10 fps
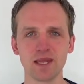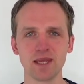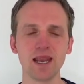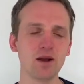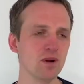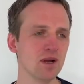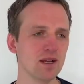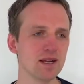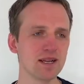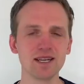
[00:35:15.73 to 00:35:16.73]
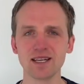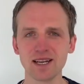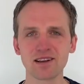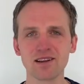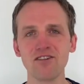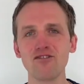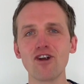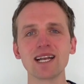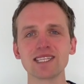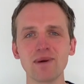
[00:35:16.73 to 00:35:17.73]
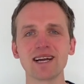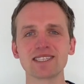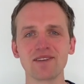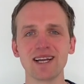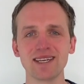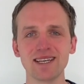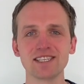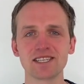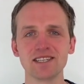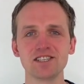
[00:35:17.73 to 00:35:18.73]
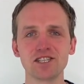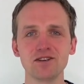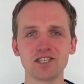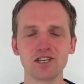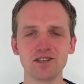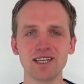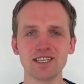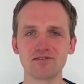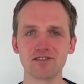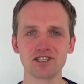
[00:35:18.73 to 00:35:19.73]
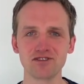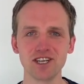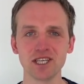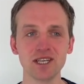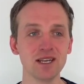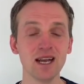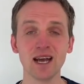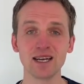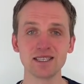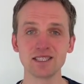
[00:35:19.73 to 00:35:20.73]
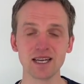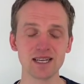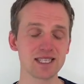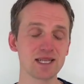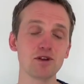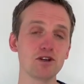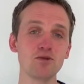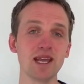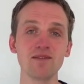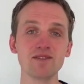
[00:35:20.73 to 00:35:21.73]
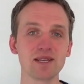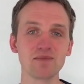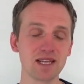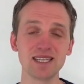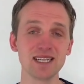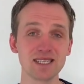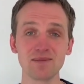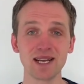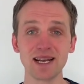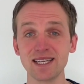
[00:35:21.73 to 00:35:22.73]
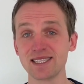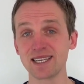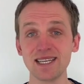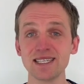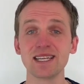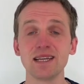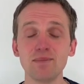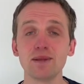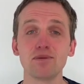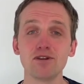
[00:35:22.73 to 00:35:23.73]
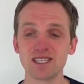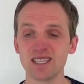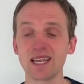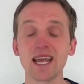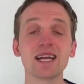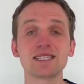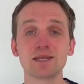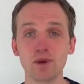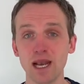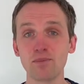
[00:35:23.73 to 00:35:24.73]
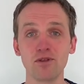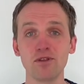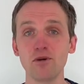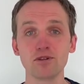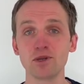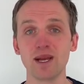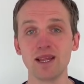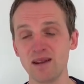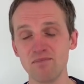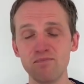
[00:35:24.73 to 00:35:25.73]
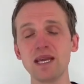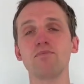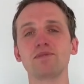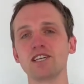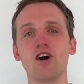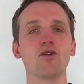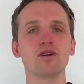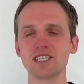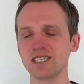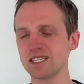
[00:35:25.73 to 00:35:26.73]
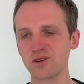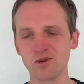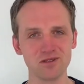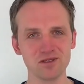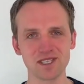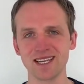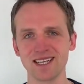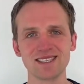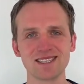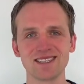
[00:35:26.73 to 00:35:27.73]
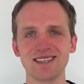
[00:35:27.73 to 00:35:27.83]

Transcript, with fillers: Now, a, a, random act of kindness can soon turn into frustration, and uh, someone who gives something, does something nice, can easily be the person that cuts someone up on the motorway and then beeps and honks and does all of those things.